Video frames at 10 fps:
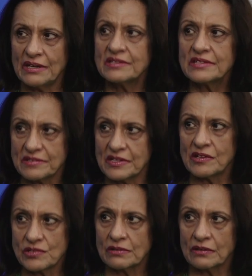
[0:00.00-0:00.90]
in
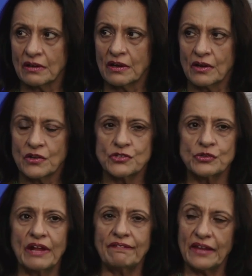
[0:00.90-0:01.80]
cessation
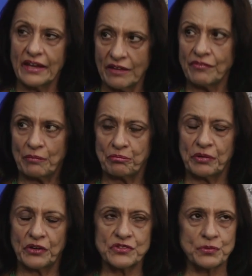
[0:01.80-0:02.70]
so that they give
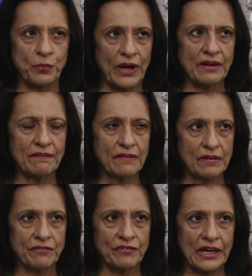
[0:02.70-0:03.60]
up, because one
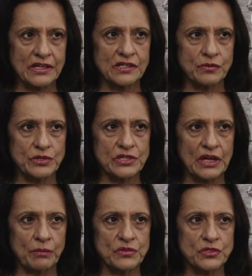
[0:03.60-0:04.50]
factor
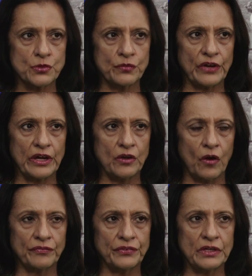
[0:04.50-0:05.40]
which comes through very
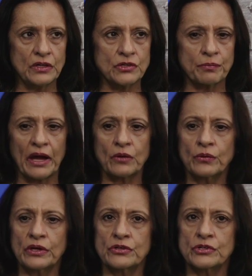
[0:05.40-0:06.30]
often in
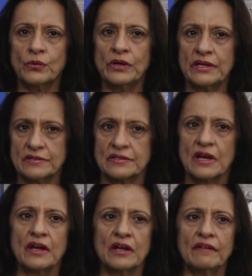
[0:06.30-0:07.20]
tobacco control
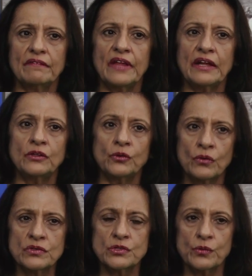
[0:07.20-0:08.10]
is that
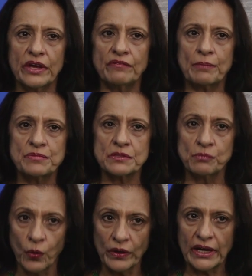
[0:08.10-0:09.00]
those who give up
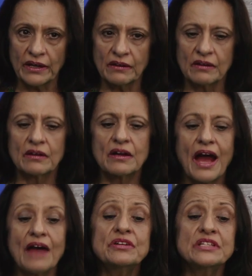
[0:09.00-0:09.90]
smoking
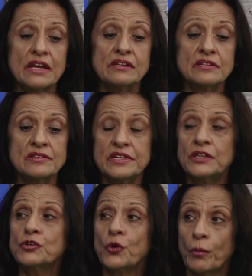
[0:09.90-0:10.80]
have a
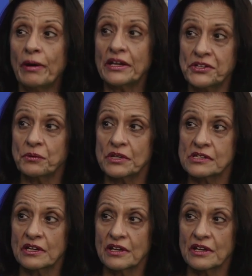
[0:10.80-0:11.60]
tendency to go back to it.